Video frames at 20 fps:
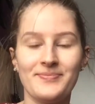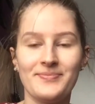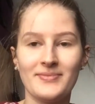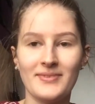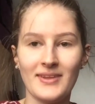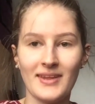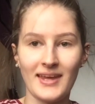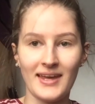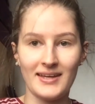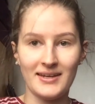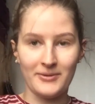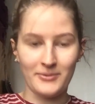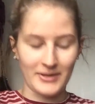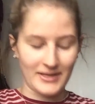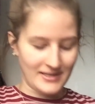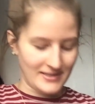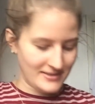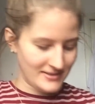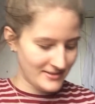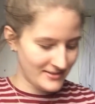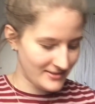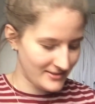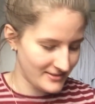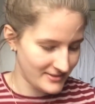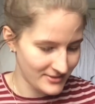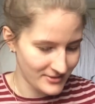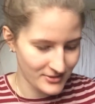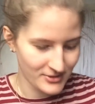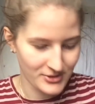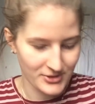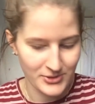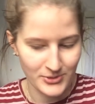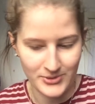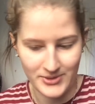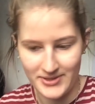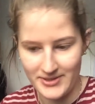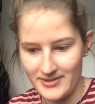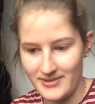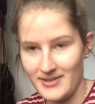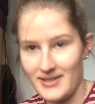Anyways,
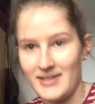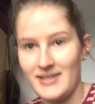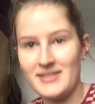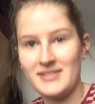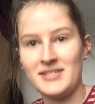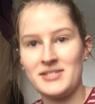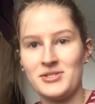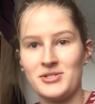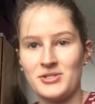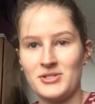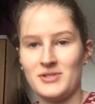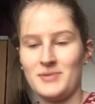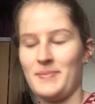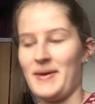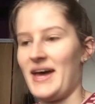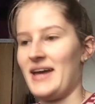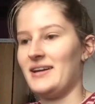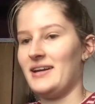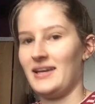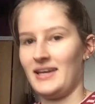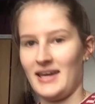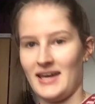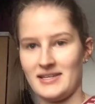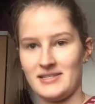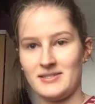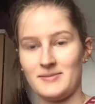short attention span, I guess,